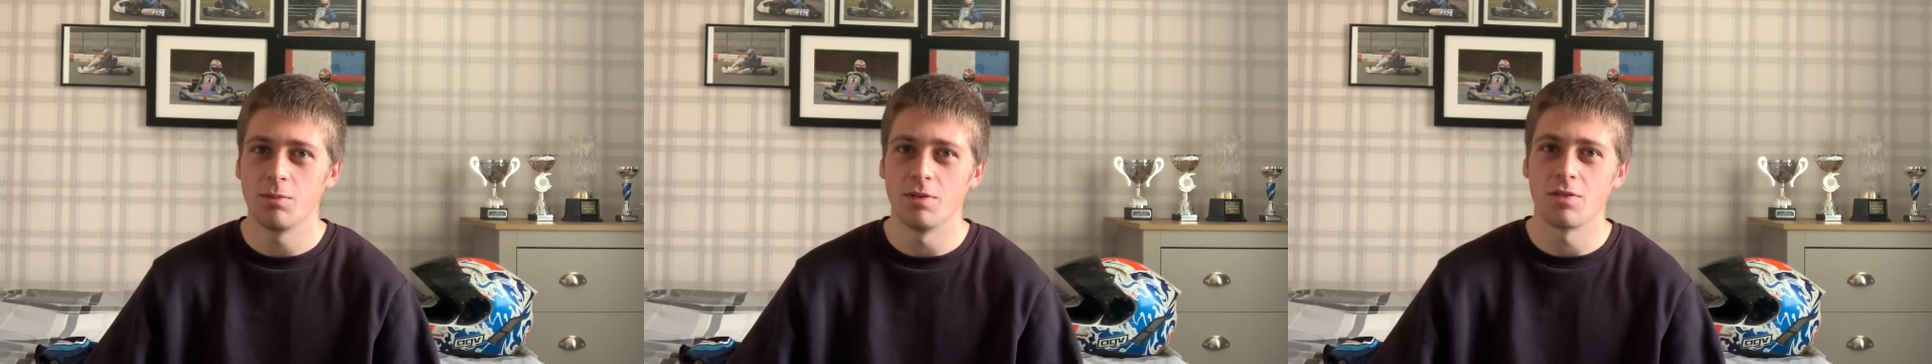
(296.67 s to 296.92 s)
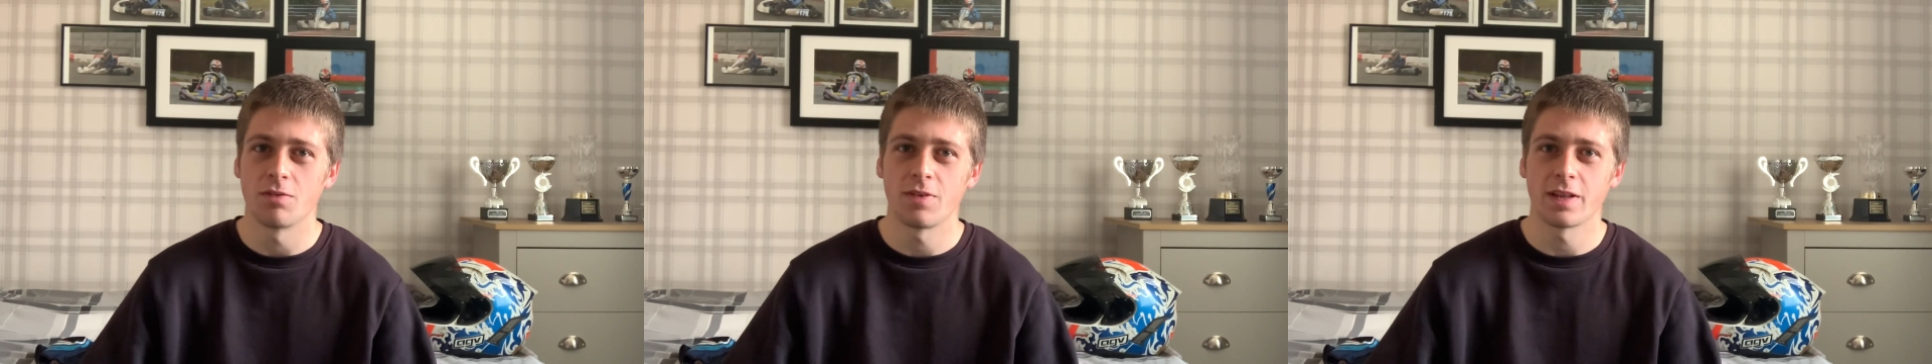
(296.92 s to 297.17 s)

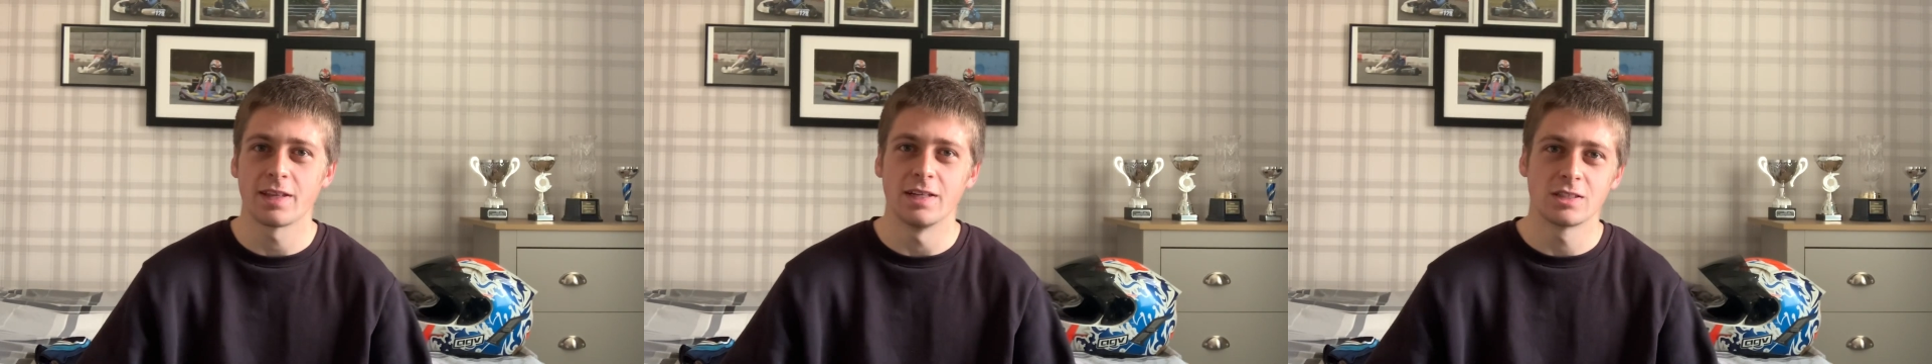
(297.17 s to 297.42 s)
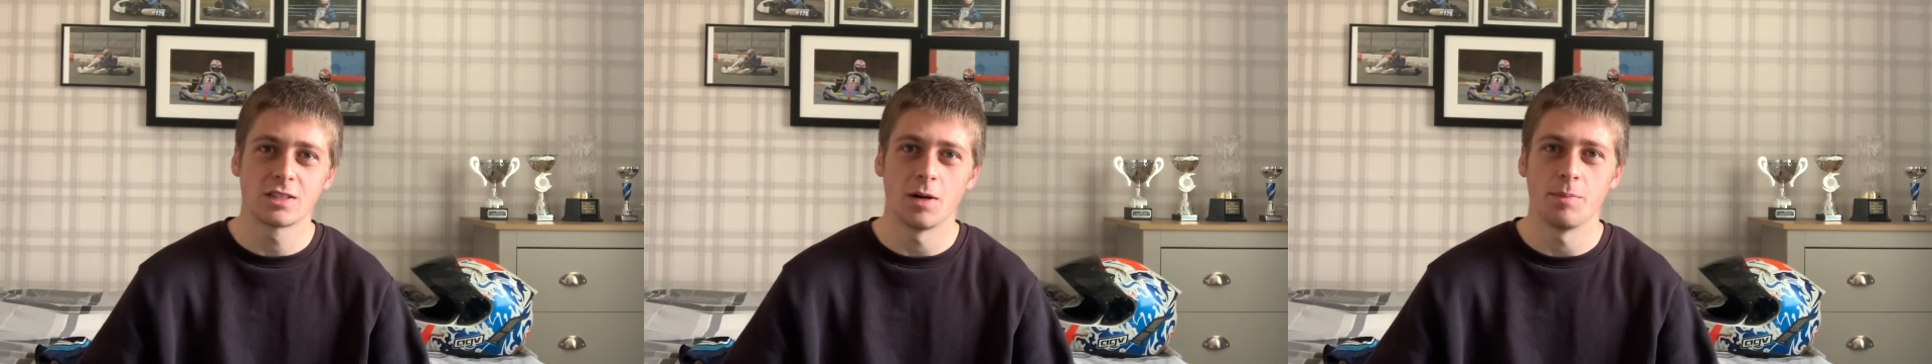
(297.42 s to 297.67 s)
with the fact that
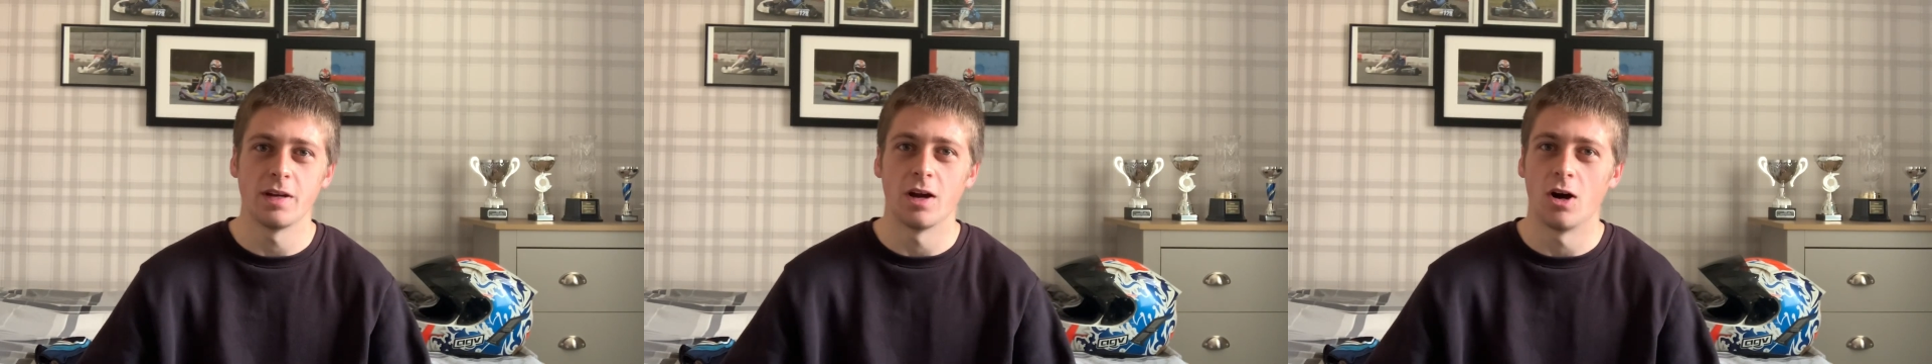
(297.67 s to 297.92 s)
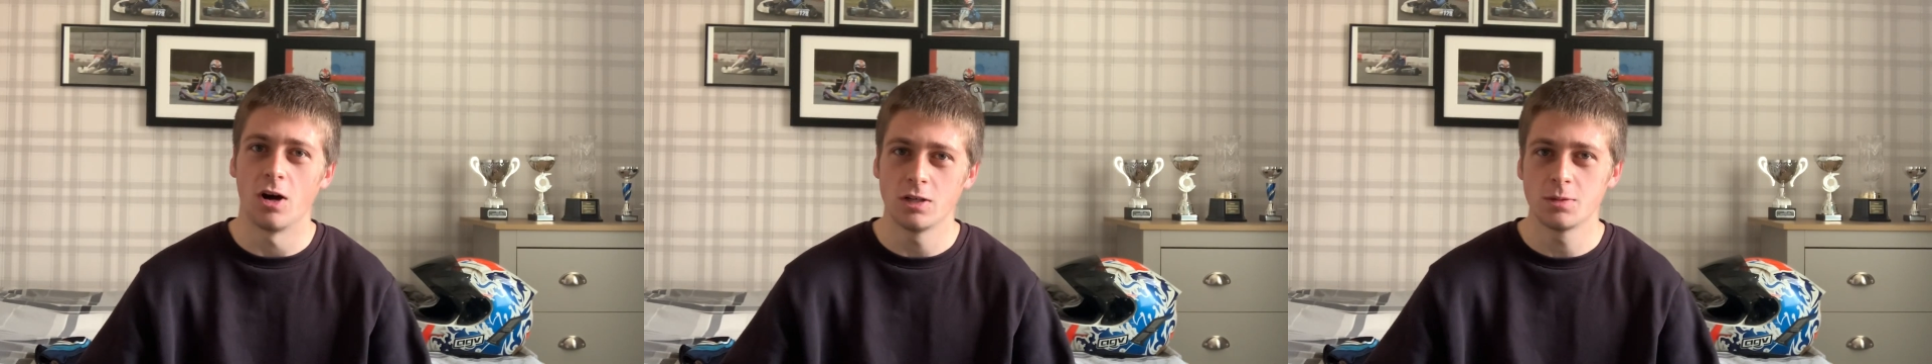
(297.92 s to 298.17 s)
it's coming
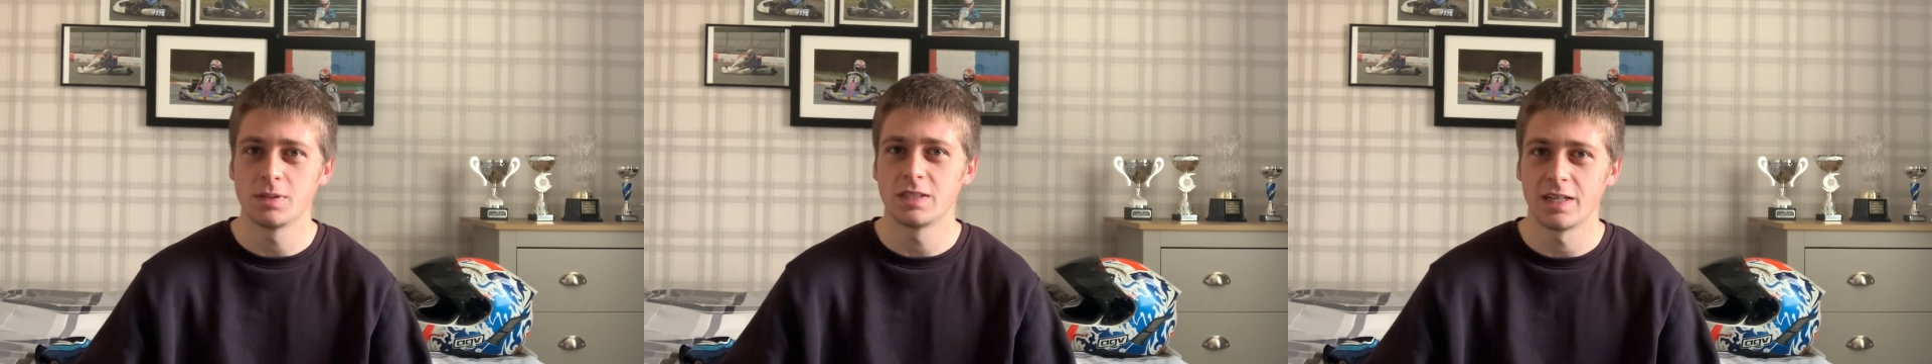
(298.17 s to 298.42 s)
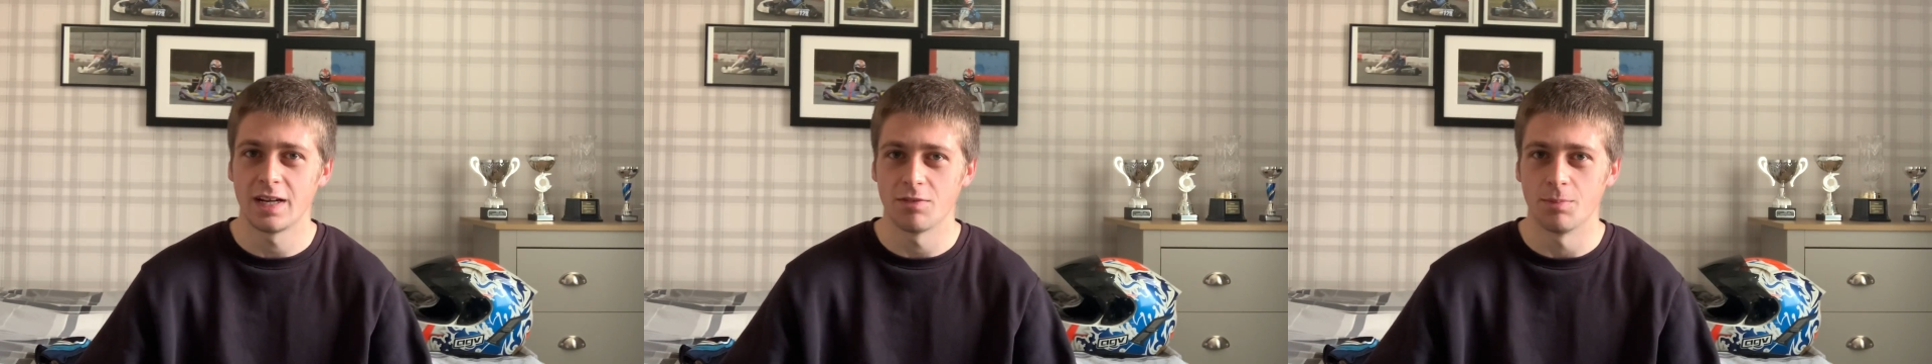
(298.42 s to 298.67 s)

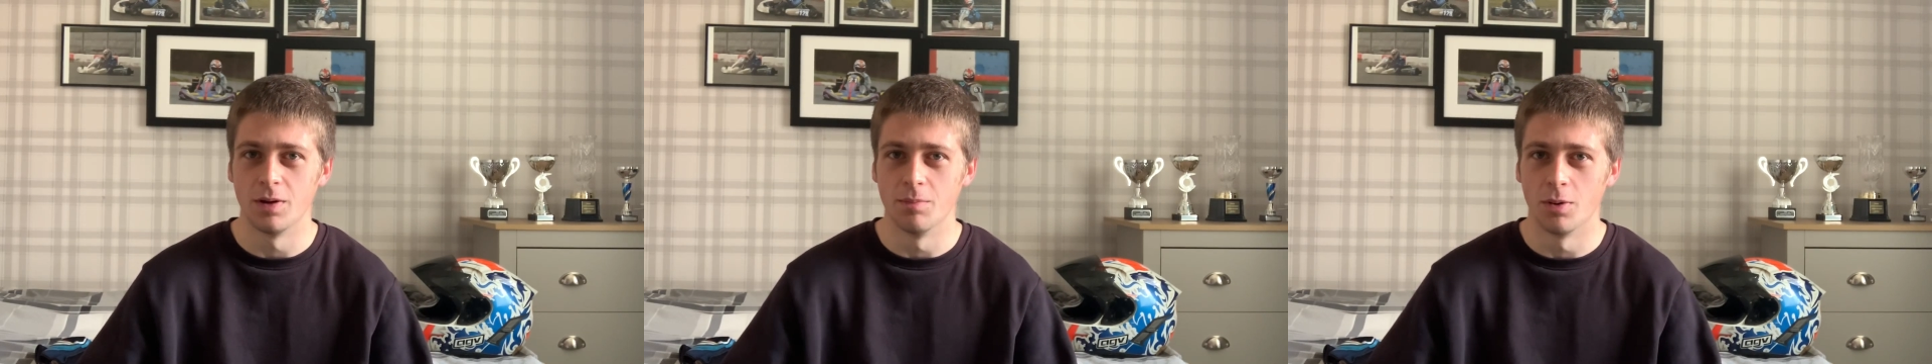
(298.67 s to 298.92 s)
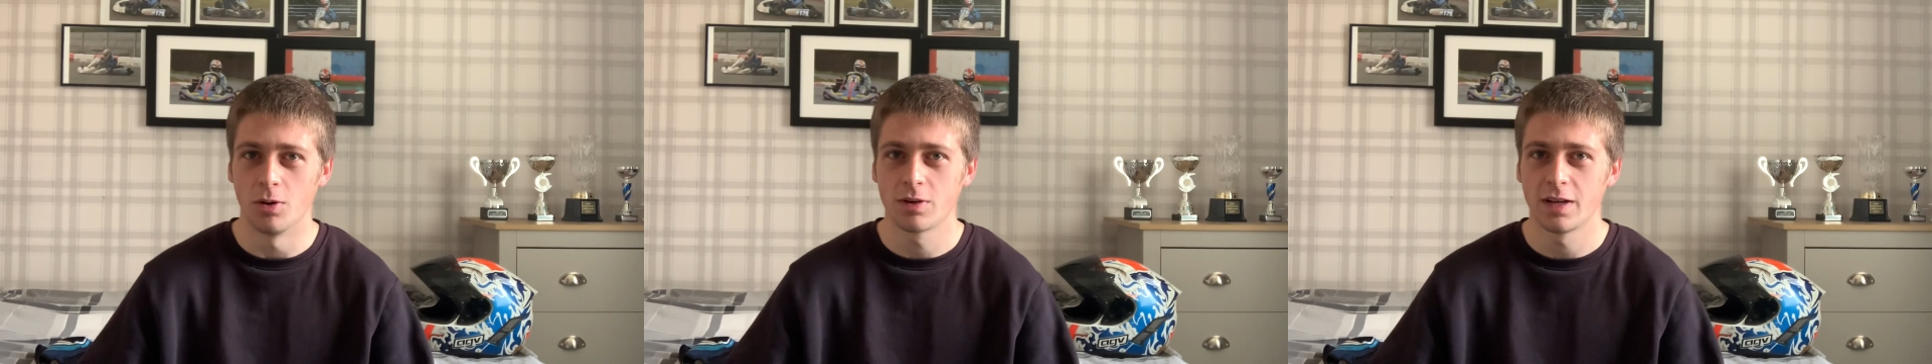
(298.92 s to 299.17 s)
100% out of my own
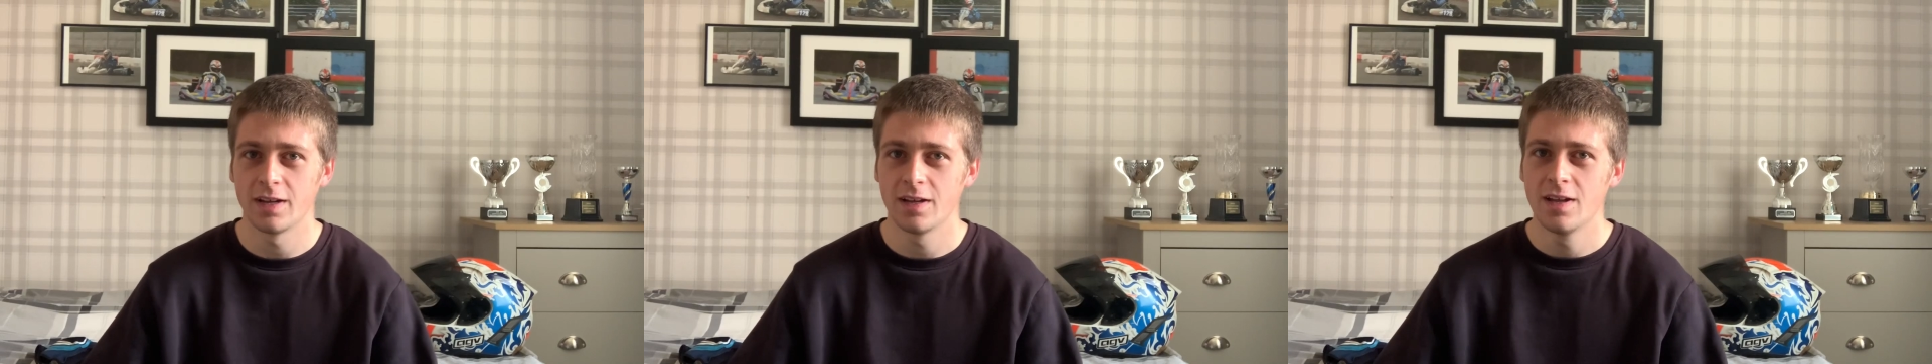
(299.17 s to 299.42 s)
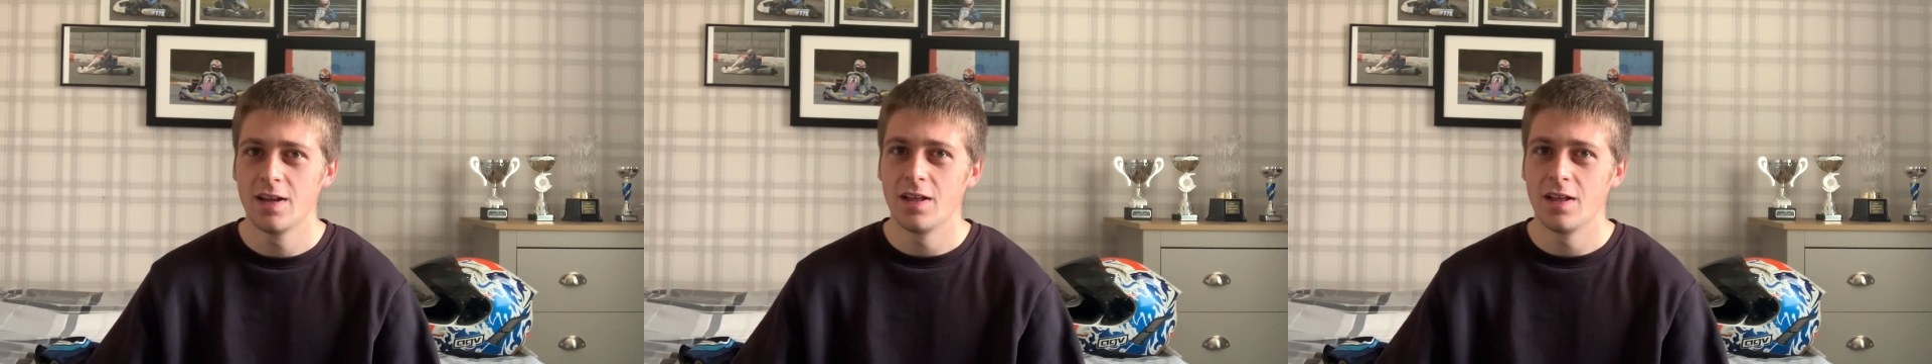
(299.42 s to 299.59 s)
pocket,